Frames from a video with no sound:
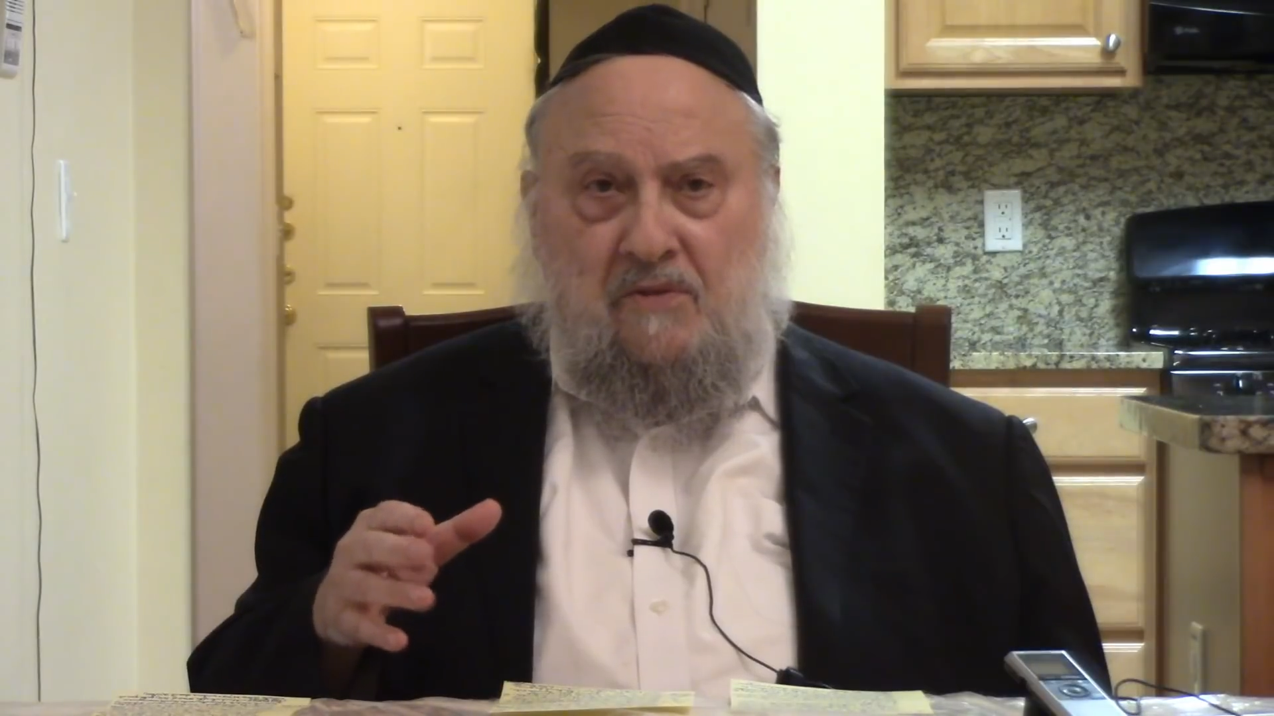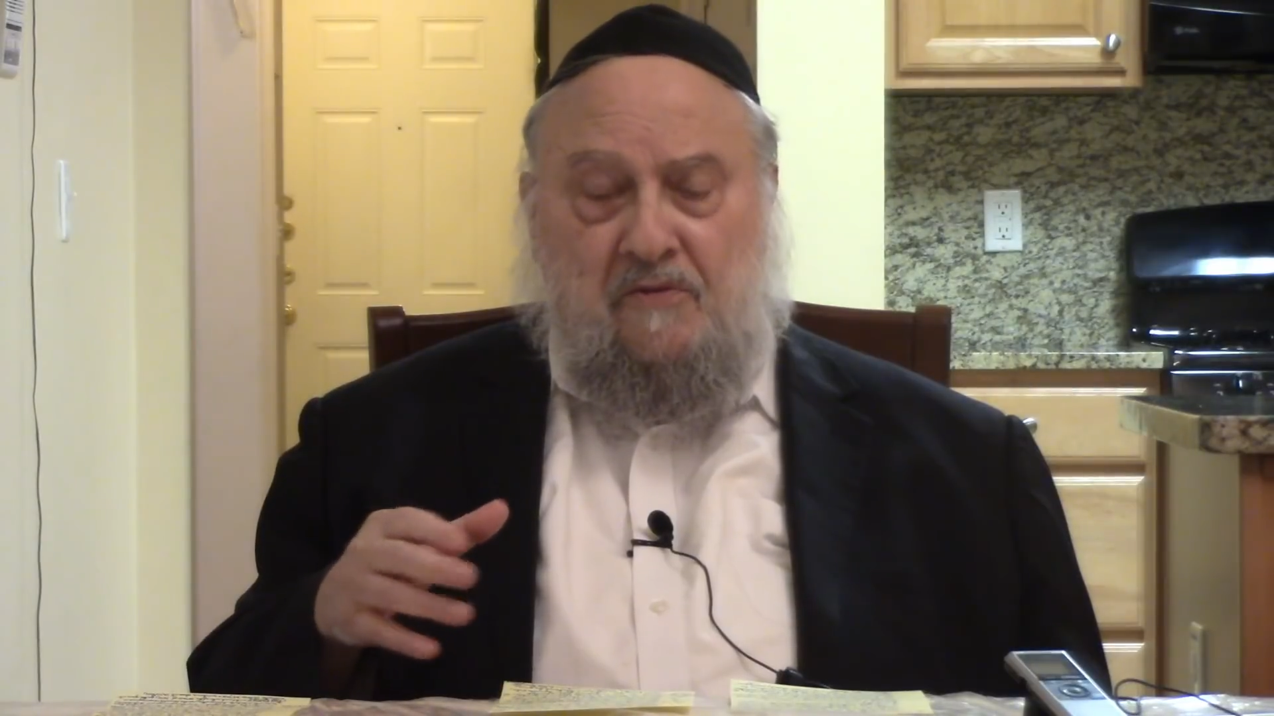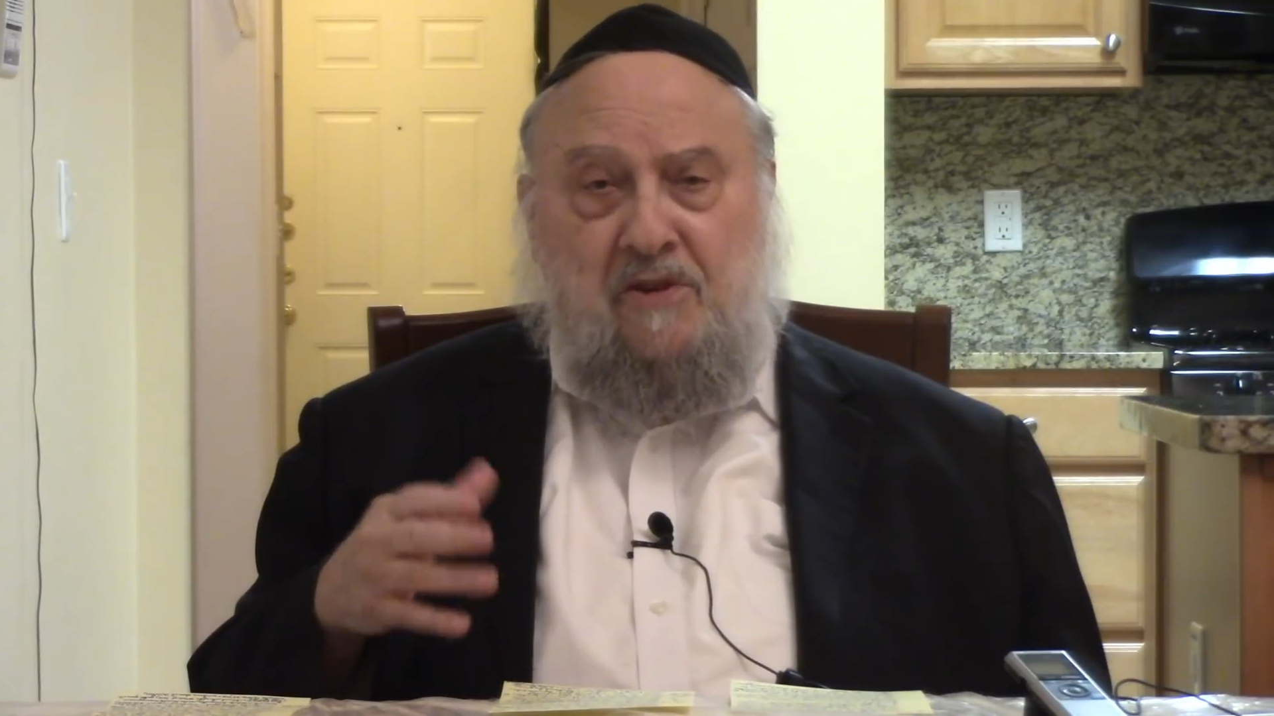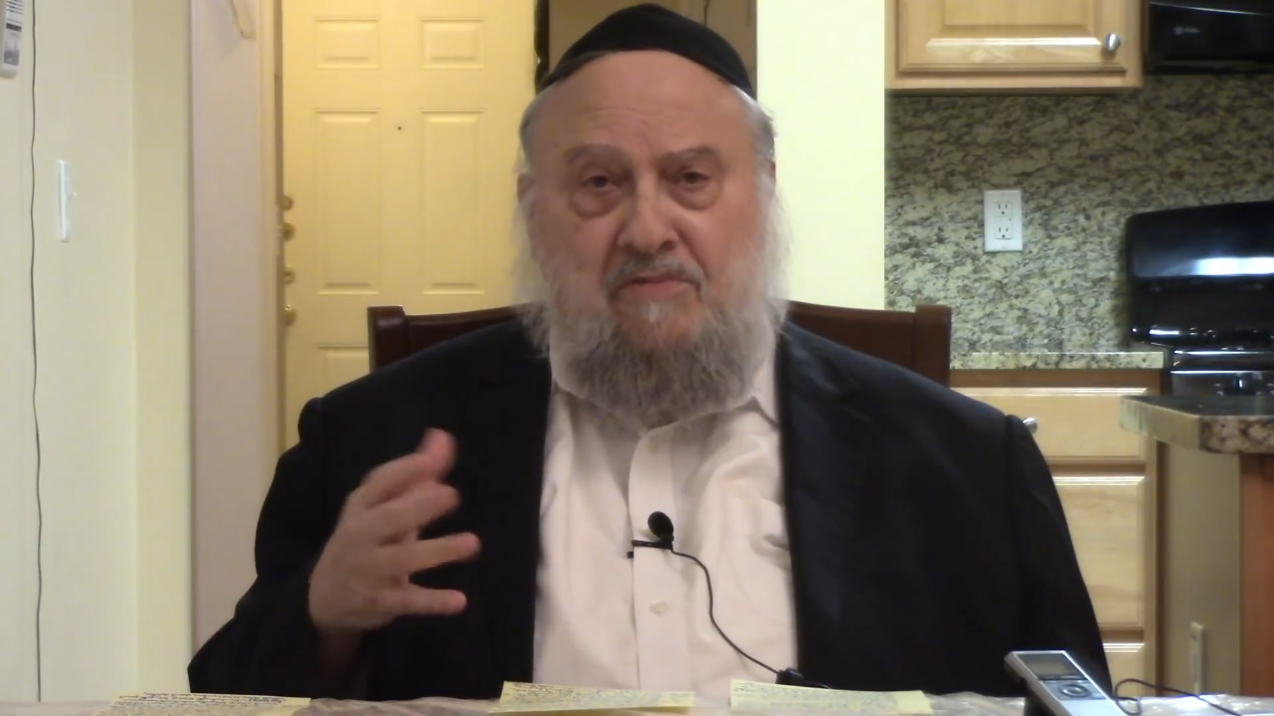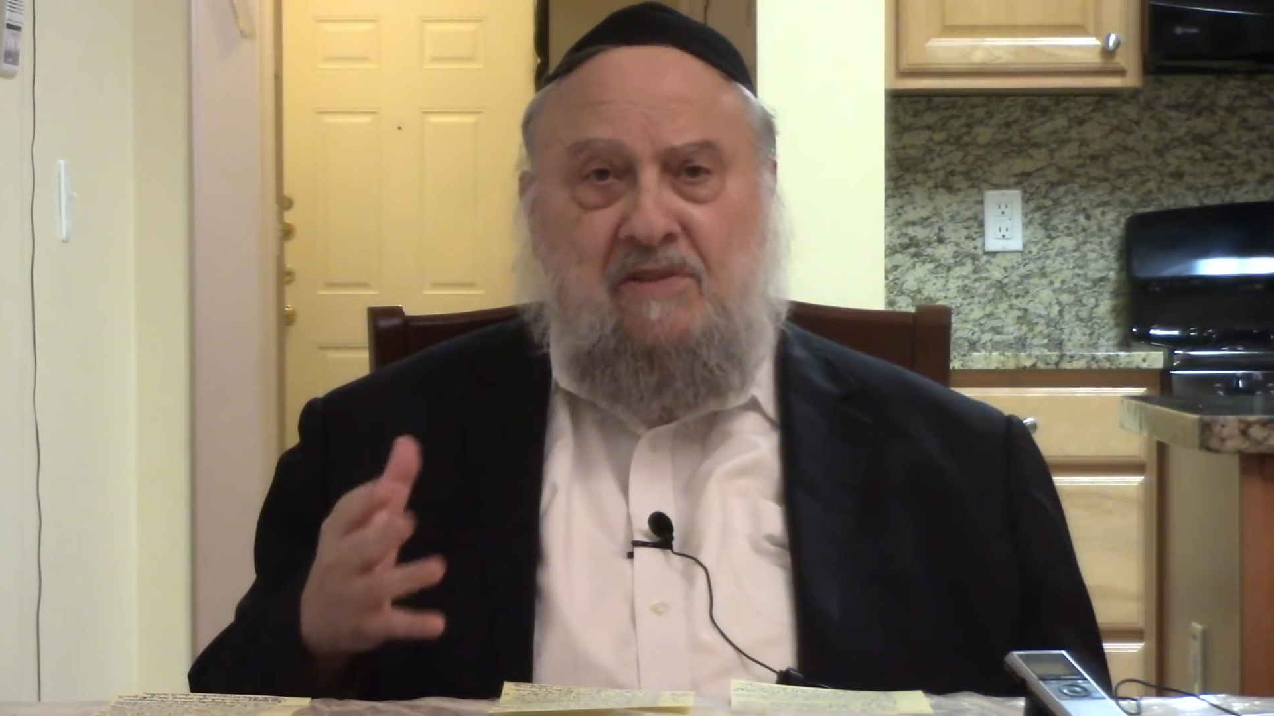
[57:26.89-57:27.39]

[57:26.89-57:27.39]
the first